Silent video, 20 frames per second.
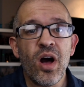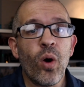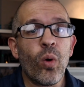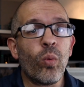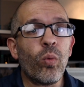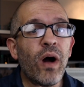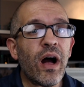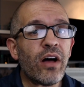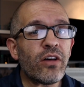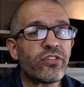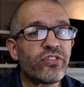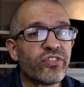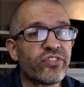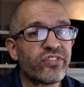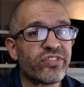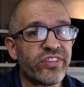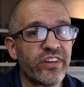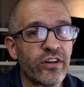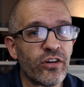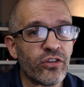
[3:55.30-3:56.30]
while
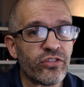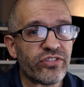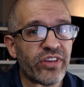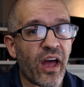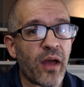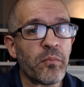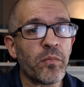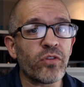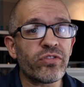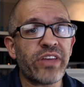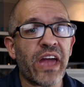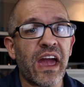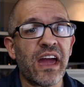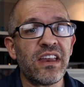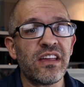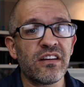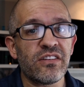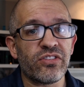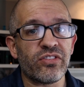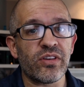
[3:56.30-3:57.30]
still
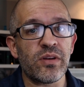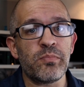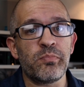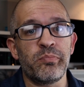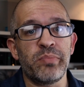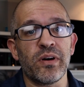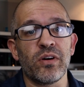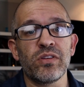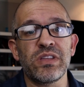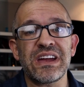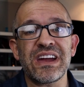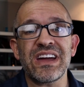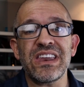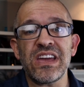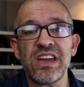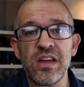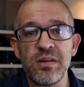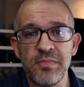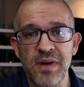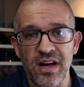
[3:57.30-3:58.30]
simultaneously building an
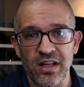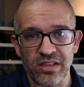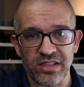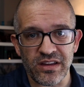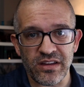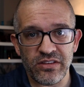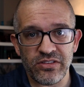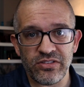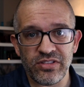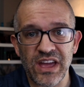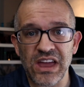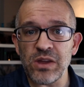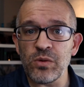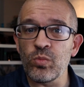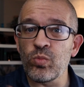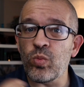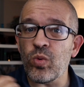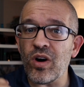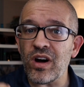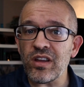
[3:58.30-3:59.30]
email list. And
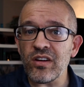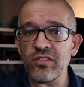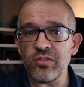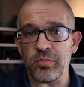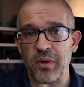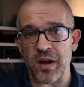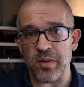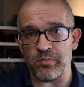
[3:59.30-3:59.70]
in one of my